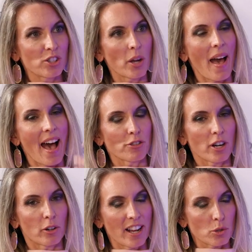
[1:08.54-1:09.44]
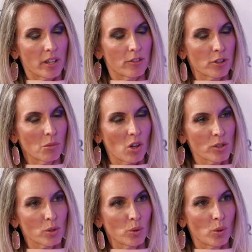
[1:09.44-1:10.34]
So after I graduated from law
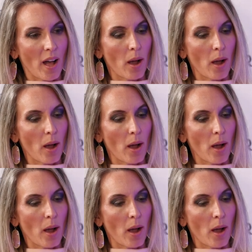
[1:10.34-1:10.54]
school,